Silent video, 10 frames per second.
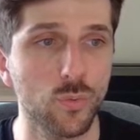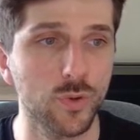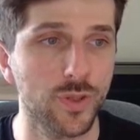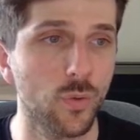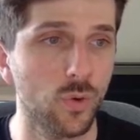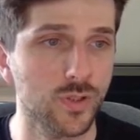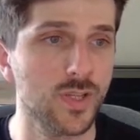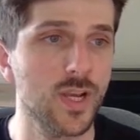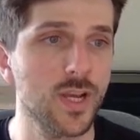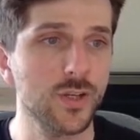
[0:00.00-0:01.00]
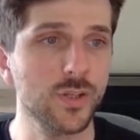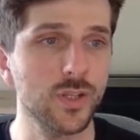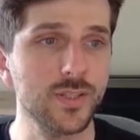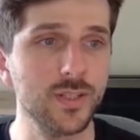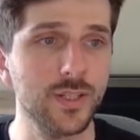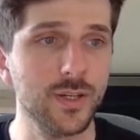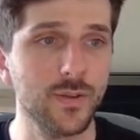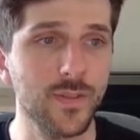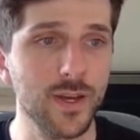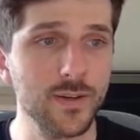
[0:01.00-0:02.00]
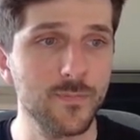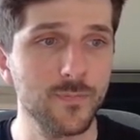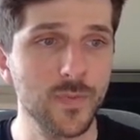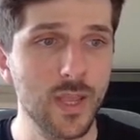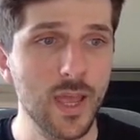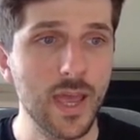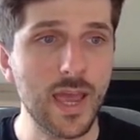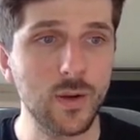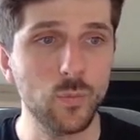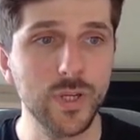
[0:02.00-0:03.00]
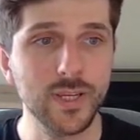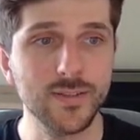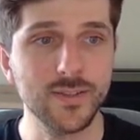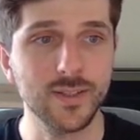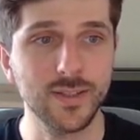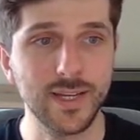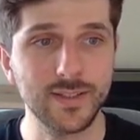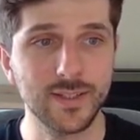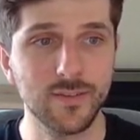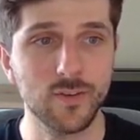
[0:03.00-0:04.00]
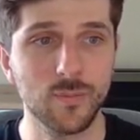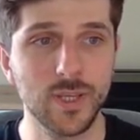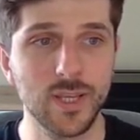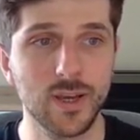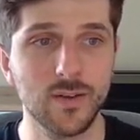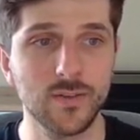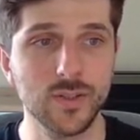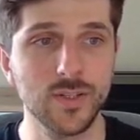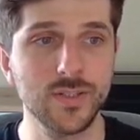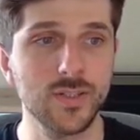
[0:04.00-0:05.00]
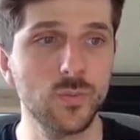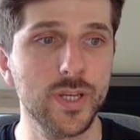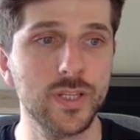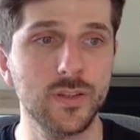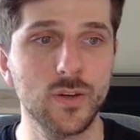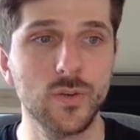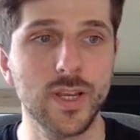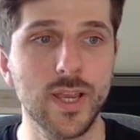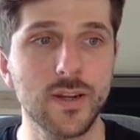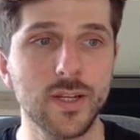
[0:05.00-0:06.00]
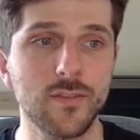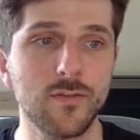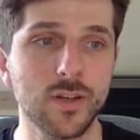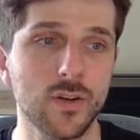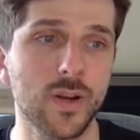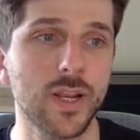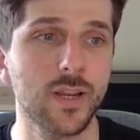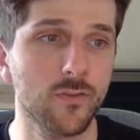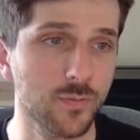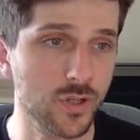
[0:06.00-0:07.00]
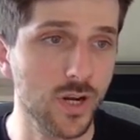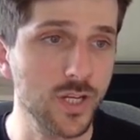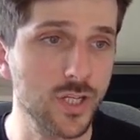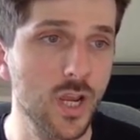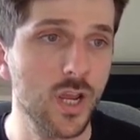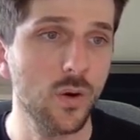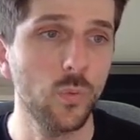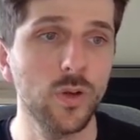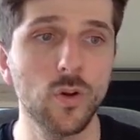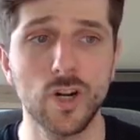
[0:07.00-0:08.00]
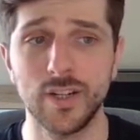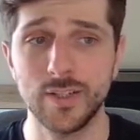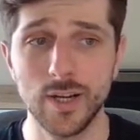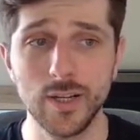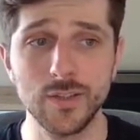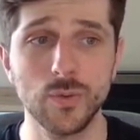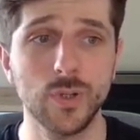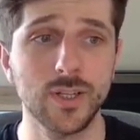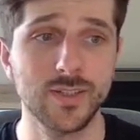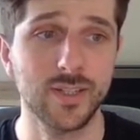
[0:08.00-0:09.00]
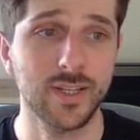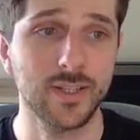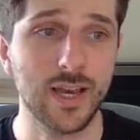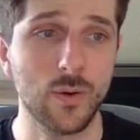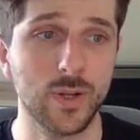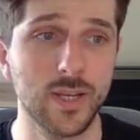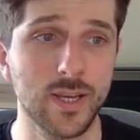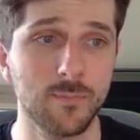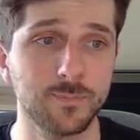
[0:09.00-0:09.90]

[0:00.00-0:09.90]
what that was. So let's click on that, and we can select it from here. So this is where you'd create it if you're creating it from scratch. We've already done it, so we're going to select that one here.